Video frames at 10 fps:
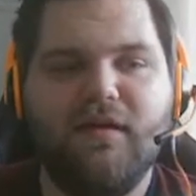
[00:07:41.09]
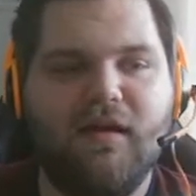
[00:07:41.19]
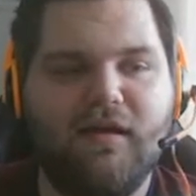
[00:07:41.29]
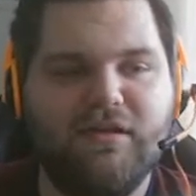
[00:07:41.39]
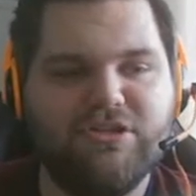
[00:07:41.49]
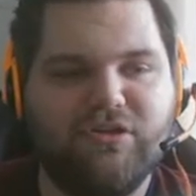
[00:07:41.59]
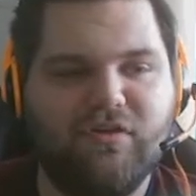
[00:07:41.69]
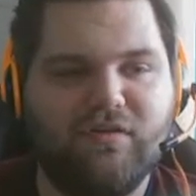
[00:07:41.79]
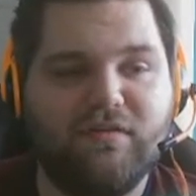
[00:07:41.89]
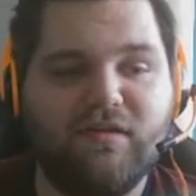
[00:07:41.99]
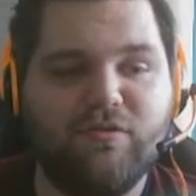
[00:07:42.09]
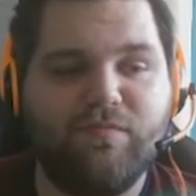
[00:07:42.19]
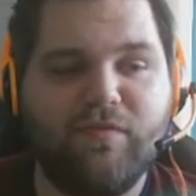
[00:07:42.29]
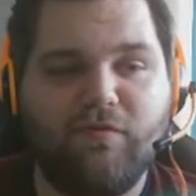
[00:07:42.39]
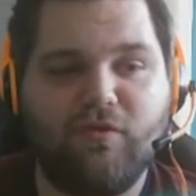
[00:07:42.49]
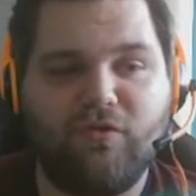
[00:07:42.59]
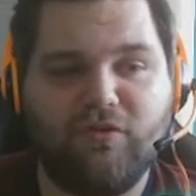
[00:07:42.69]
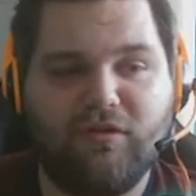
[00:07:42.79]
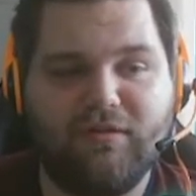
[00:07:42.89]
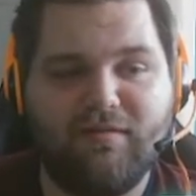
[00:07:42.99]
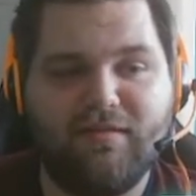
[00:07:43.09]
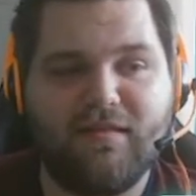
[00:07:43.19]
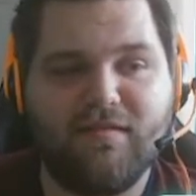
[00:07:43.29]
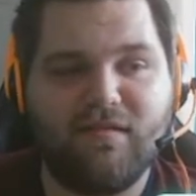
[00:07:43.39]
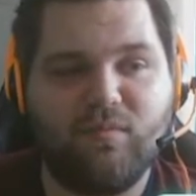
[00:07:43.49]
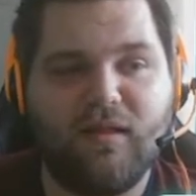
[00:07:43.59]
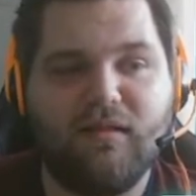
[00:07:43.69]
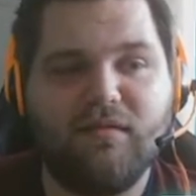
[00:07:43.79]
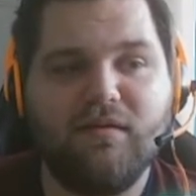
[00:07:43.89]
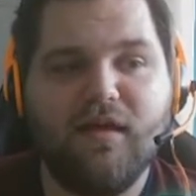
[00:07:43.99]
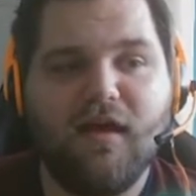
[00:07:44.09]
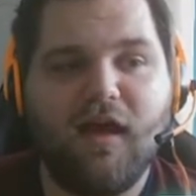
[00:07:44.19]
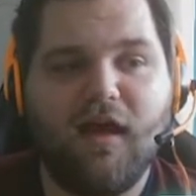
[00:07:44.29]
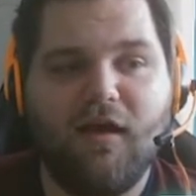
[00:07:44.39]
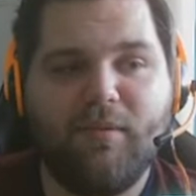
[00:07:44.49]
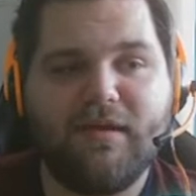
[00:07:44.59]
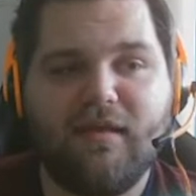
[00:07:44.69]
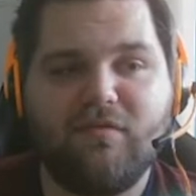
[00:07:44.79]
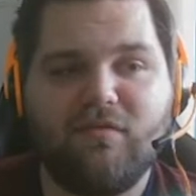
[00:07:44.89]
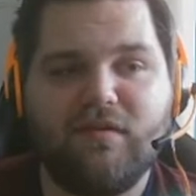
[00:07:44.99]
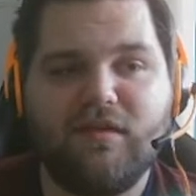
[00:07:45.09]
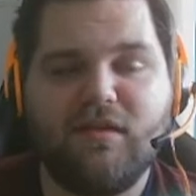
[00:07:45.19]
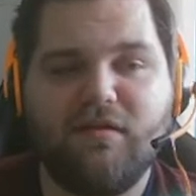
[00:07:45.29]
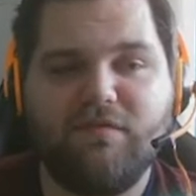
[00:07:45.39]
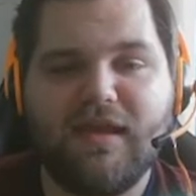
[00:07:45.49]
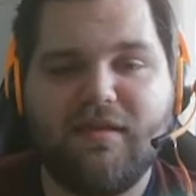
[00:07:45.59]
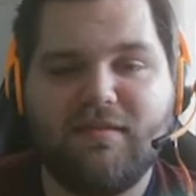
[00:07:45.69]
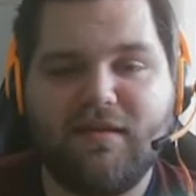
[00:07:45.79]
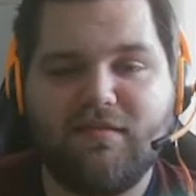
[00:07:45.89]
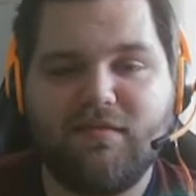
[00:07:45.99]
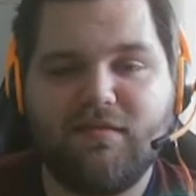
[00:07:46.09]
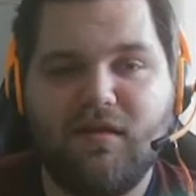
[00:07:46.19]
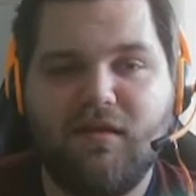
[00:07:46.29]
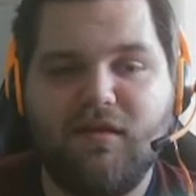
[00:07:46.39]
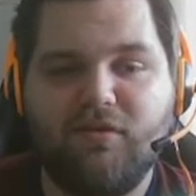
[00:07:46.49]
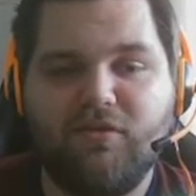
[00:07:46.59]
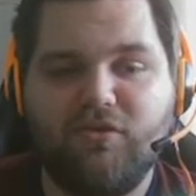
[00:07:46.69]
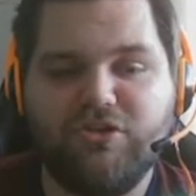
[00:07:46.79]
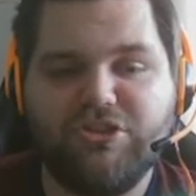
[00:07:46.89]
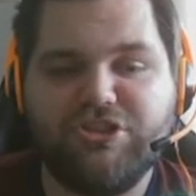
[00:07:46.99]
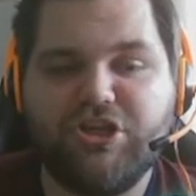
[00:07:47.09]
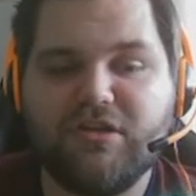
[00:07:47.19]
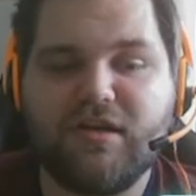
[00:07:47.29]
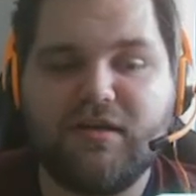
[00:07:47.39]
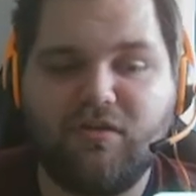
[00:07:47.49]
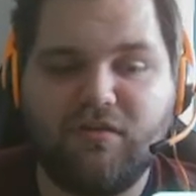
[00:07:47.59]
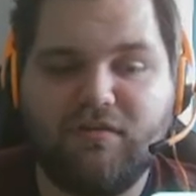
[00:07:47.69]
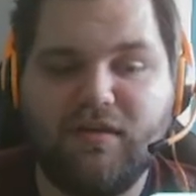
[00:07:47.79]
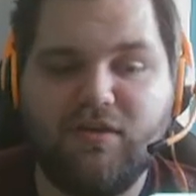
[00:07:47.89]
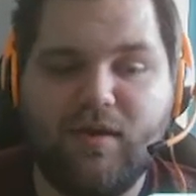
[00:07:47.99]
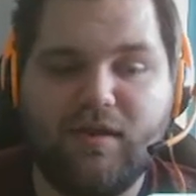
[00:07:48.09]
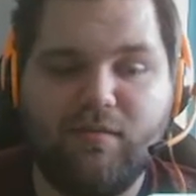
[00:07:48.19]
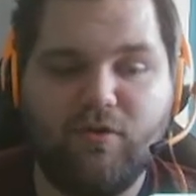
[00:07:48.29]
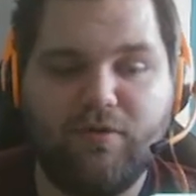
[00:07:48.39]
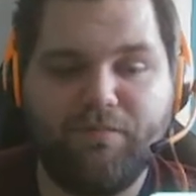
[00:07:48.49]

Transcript: He should continue, of course, all the sets as well. But yeah, as you see, a lot of the ace X should not continue anymore.